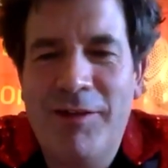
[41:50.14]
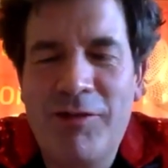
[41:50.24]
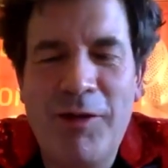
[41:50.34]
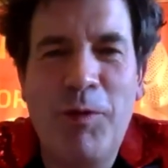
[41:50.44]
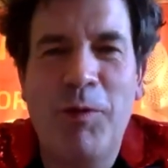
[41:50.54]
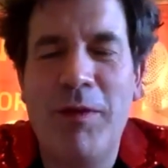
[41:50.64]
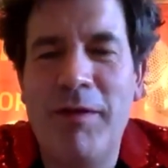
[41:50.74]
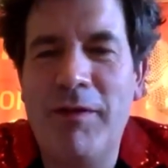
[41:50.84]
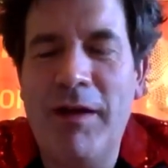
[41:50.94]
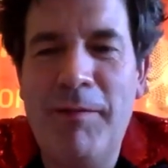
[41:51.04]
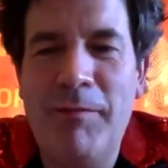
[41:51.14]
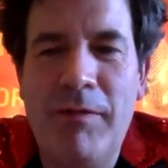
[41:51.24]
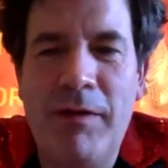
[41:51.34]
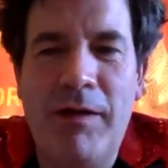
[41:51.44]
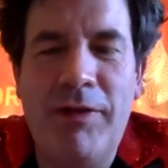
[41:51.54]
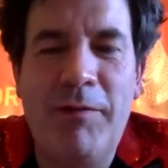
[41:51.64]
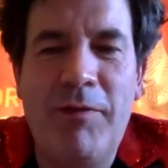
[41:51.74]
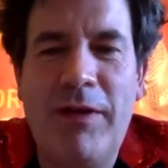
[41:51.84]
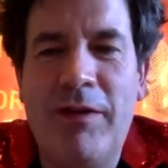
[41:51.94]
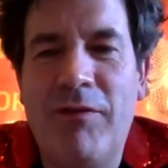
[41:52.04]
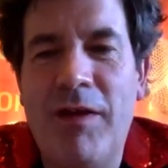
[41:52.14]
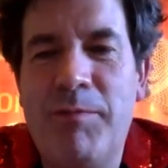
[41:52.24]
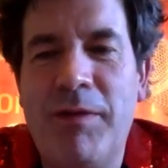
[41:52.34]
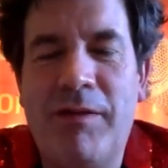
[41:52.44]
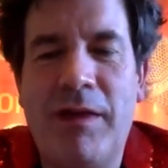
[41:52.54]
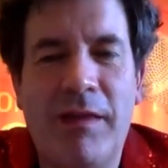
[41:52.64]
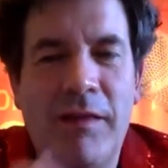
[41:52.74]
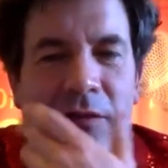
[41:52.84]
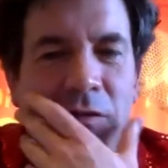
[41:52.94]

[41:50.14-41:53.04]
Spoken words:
So what we I think we've had a very busy